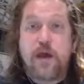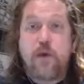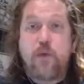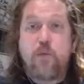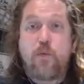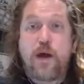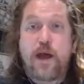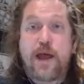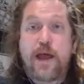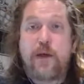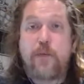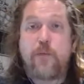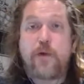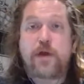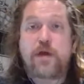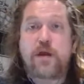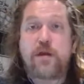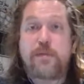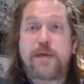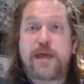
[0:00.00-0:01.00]
where we're
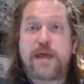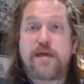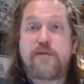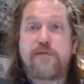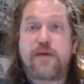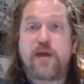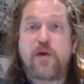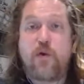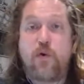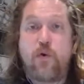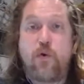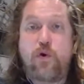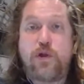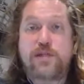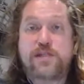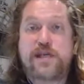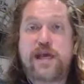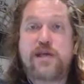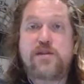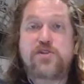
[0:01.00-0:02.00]
going to be giving all
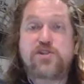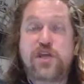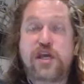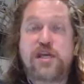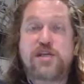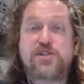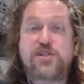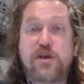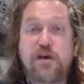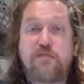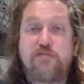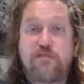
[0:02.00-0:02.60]
attendees at